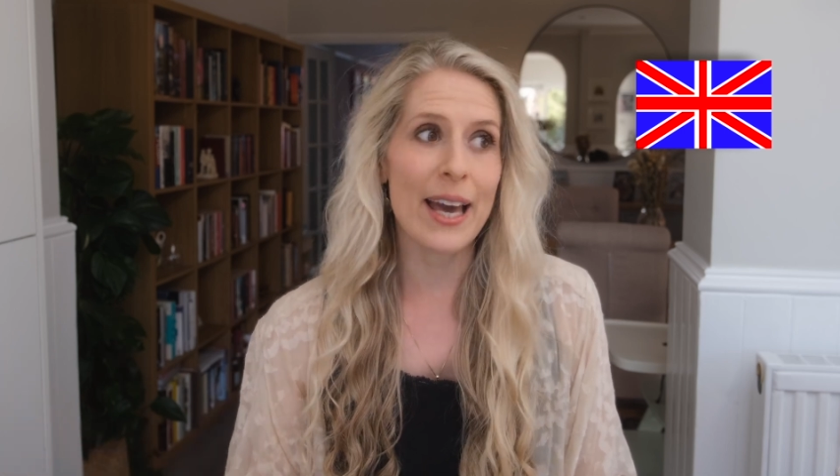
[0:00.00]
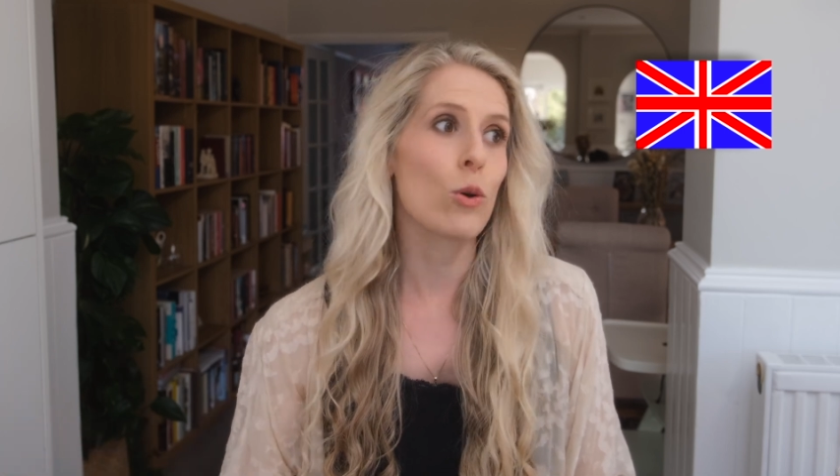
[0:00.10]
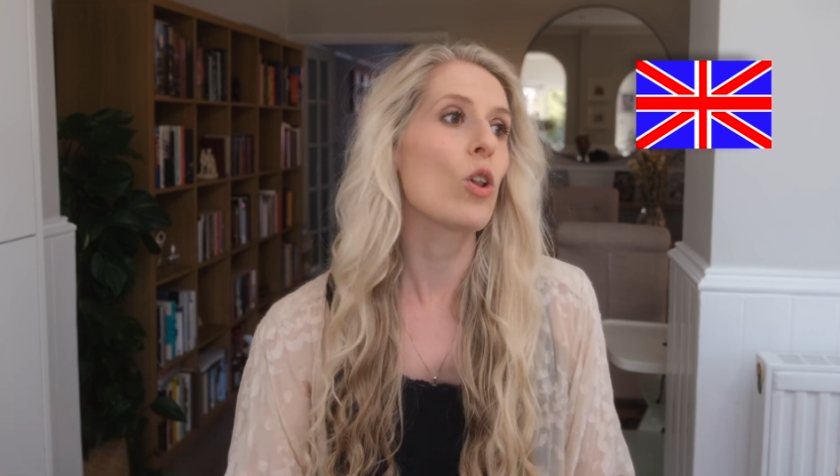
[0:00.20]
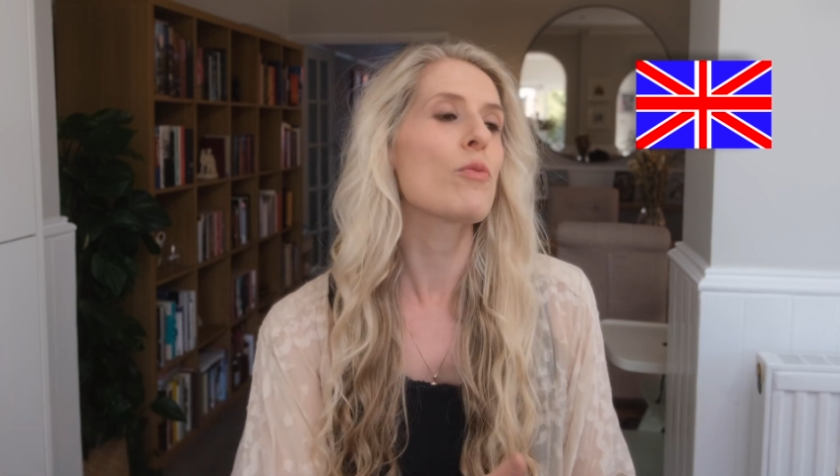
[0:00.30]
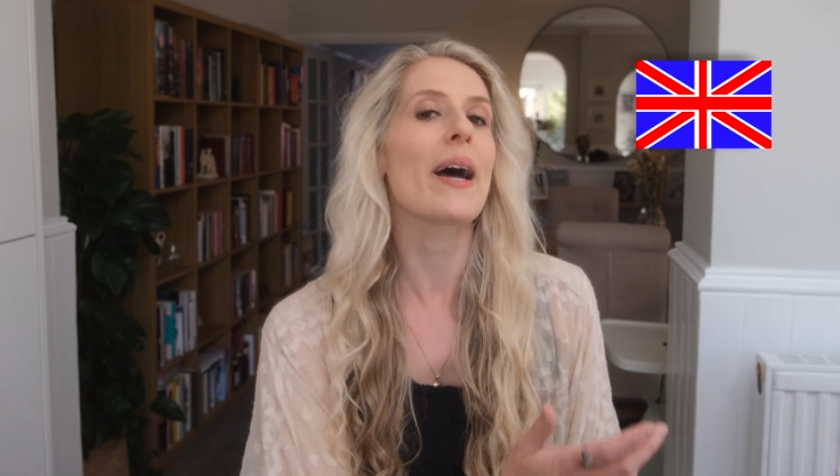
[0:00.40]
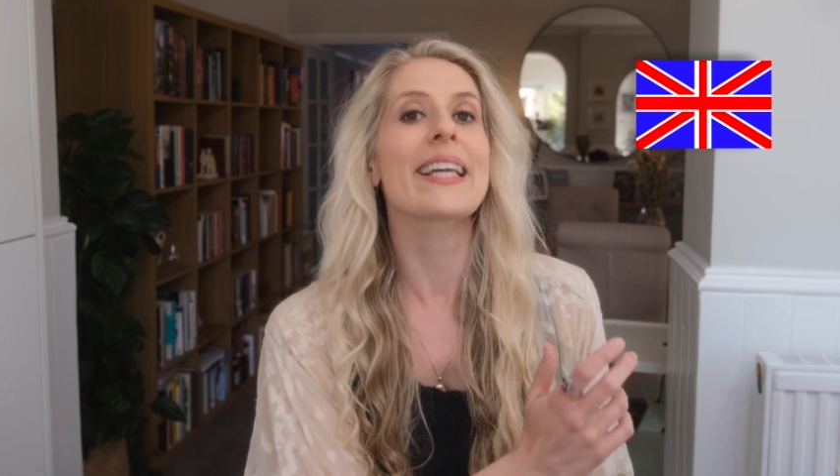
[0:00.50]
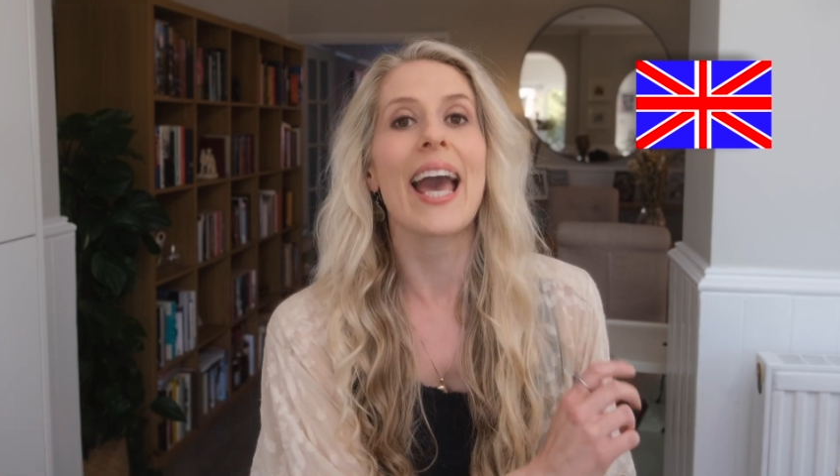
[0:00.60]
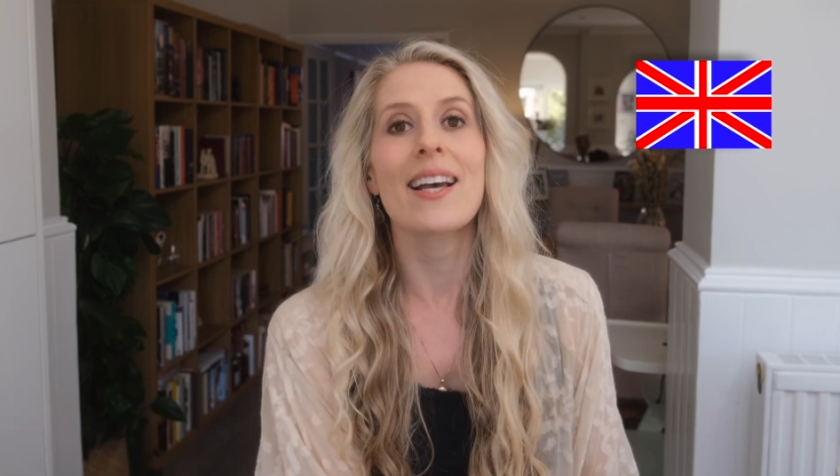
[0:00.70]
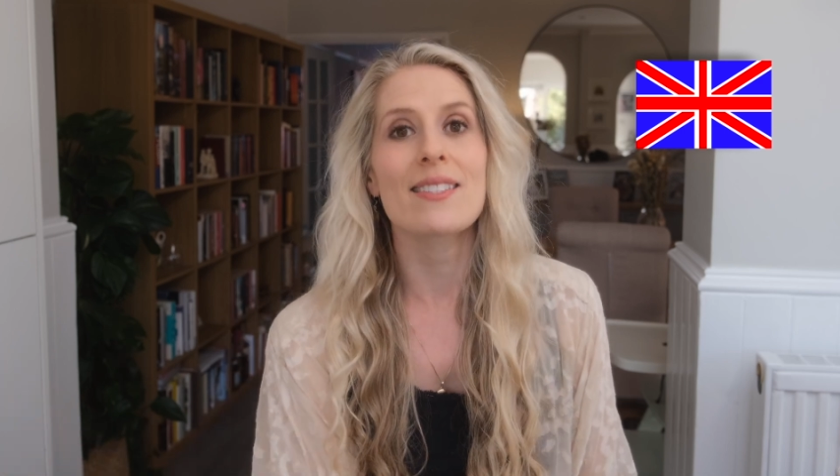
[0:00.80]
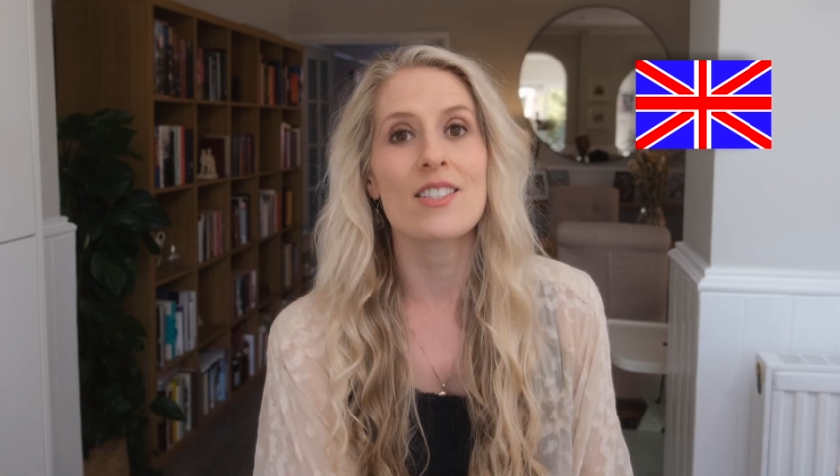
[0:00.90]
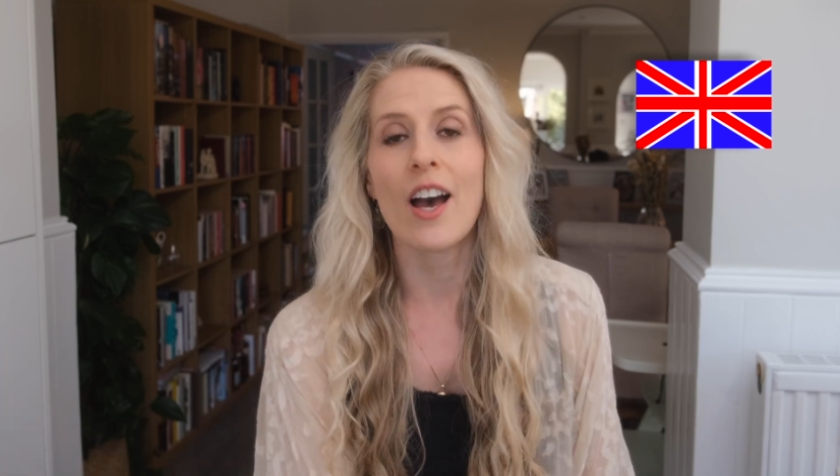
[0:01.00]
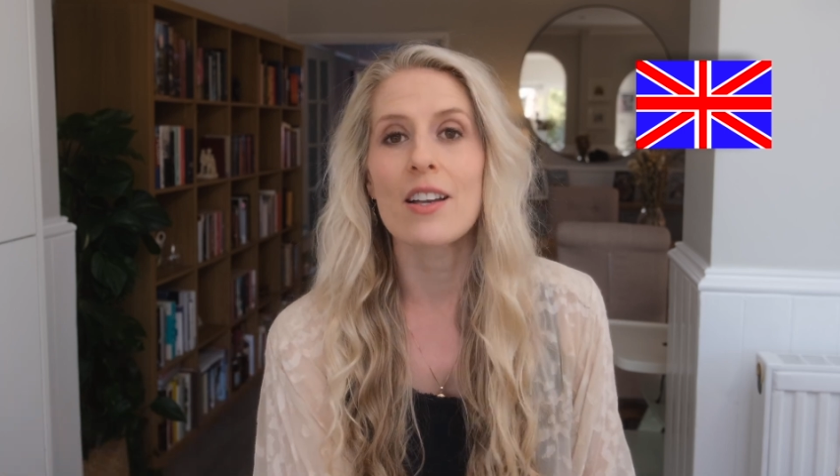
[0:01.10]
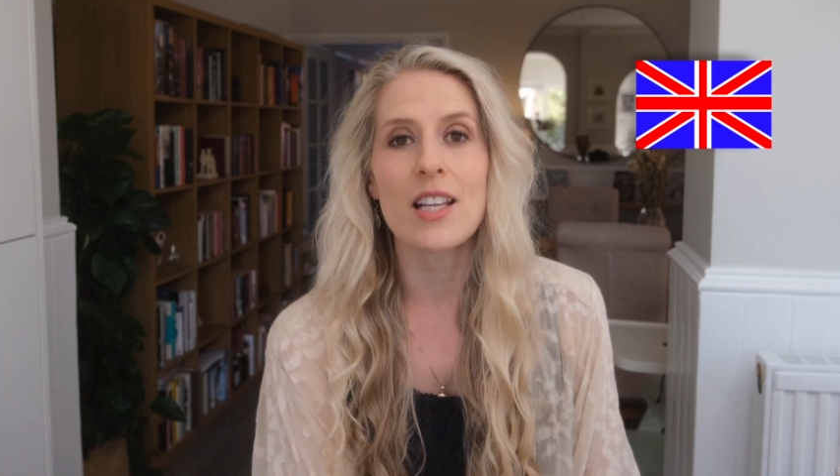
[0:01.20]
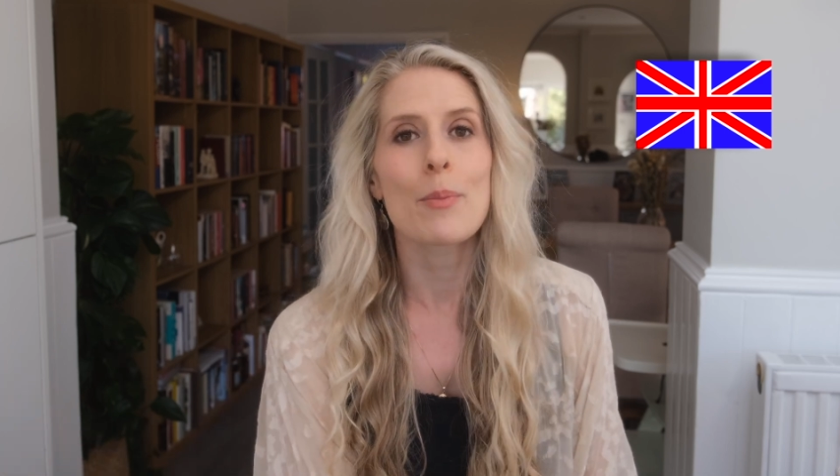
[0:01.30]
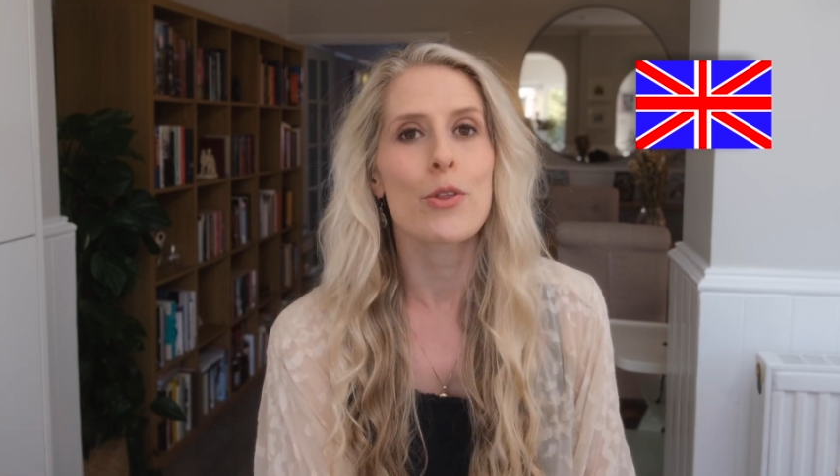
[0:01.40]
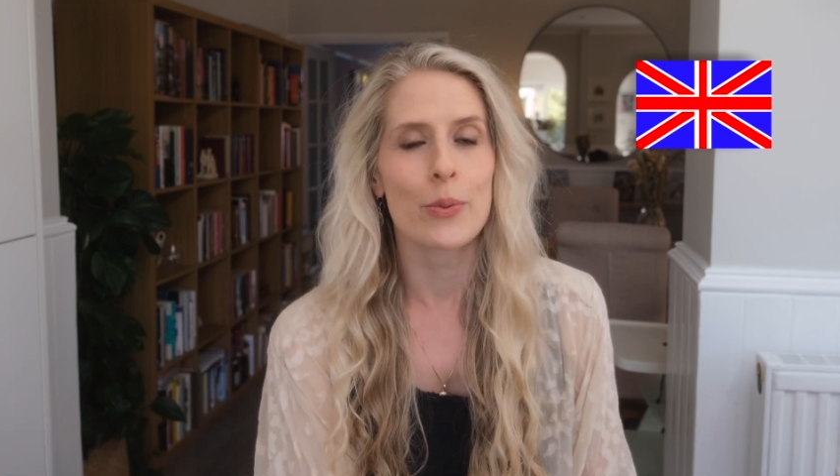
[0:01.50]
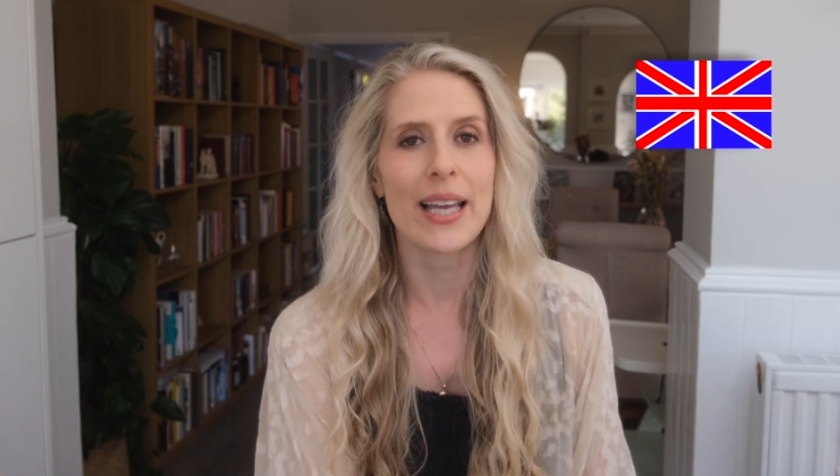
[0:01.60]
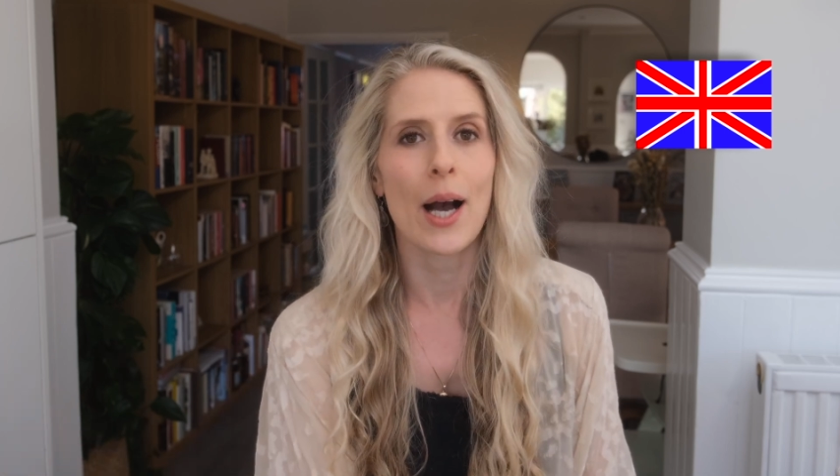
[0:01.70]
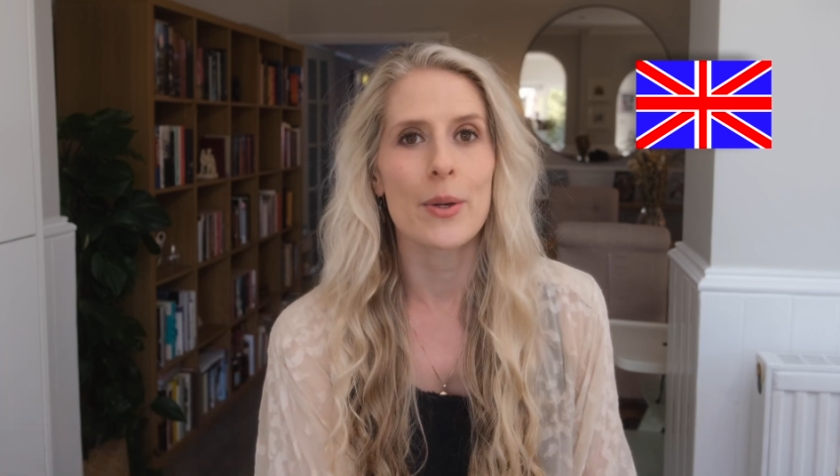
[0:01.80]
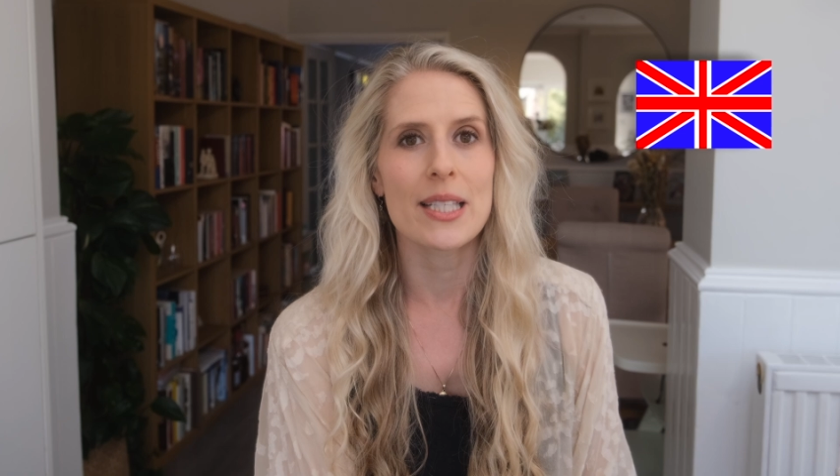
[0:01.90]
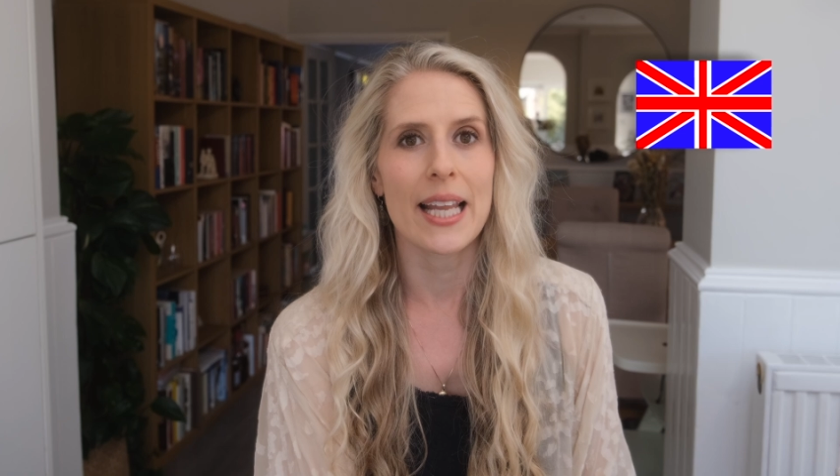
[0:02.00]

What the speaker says: and all of my guests turned up 3 hours